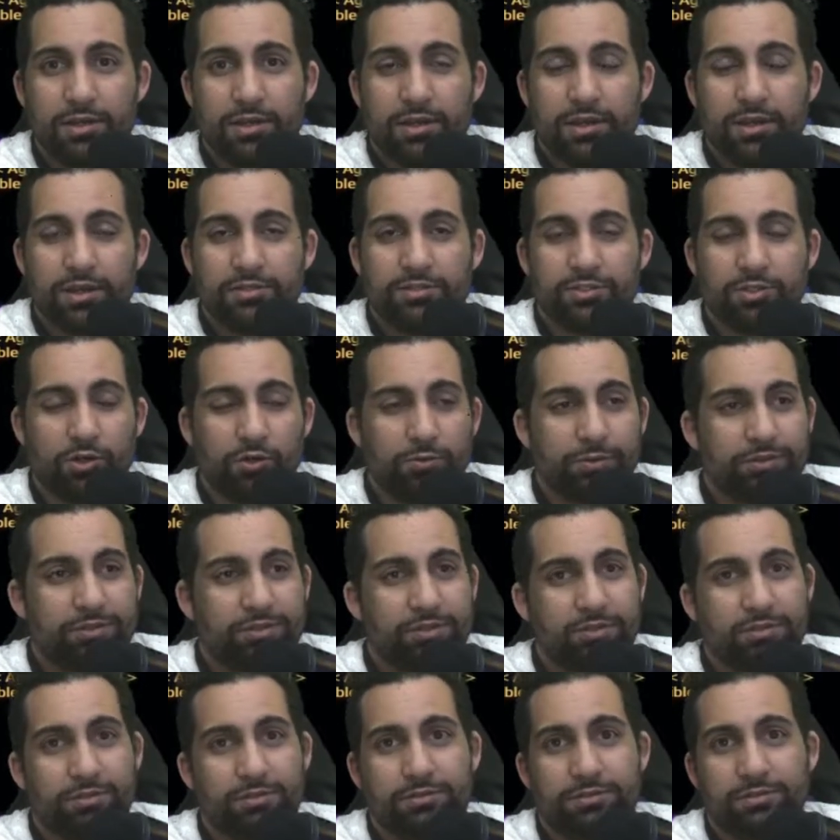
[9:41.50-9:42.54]
Soul
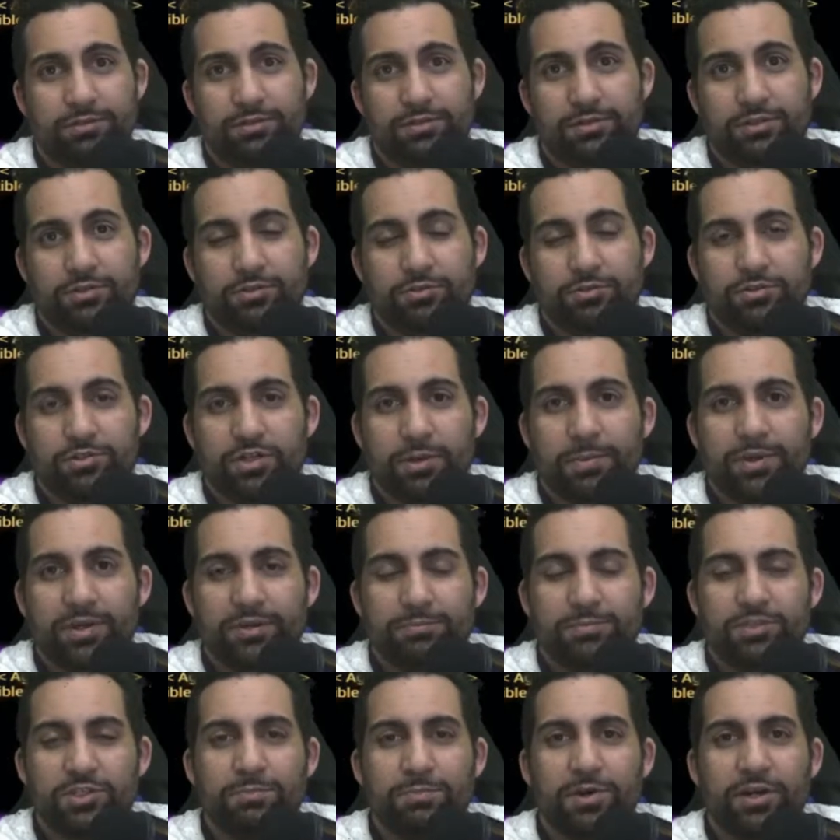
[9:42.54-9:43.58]
Return,
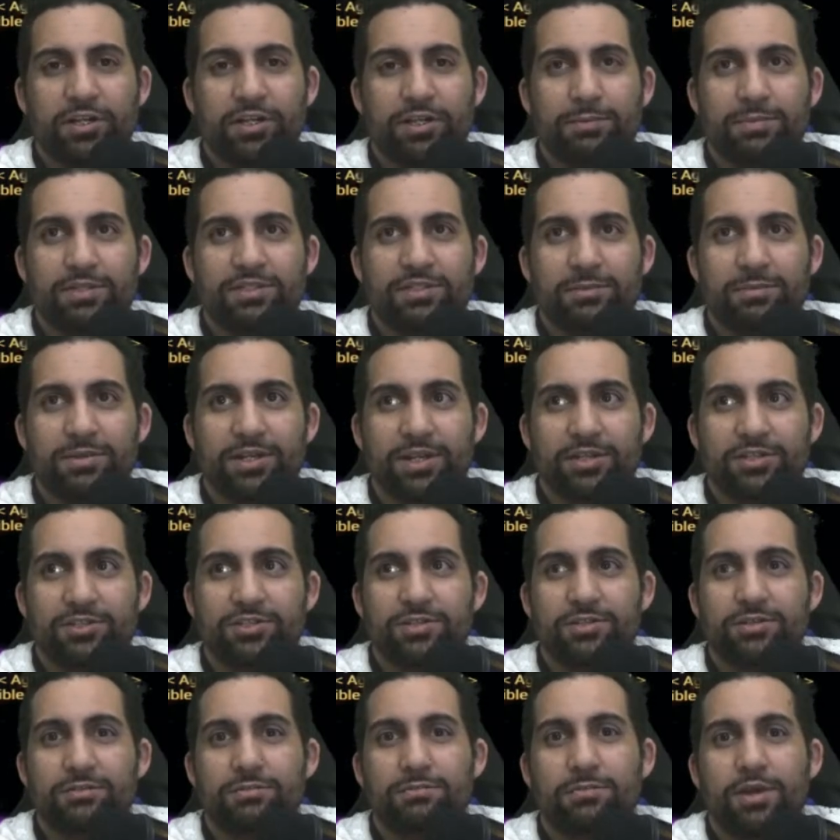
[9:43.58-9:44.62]
Demonic
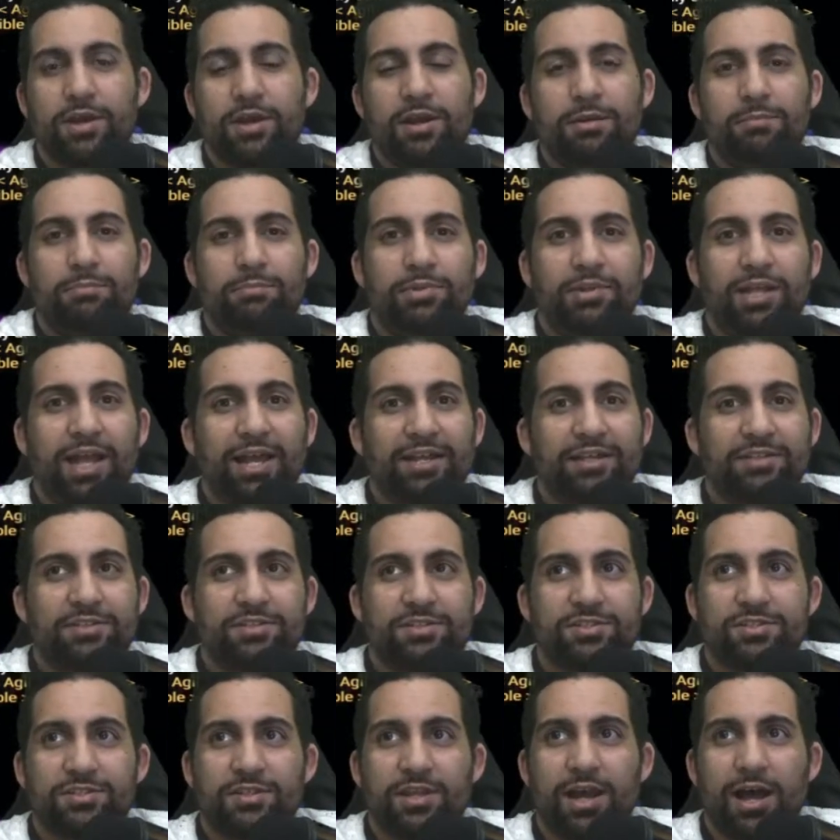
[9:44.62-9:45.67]
Intimidation, Black's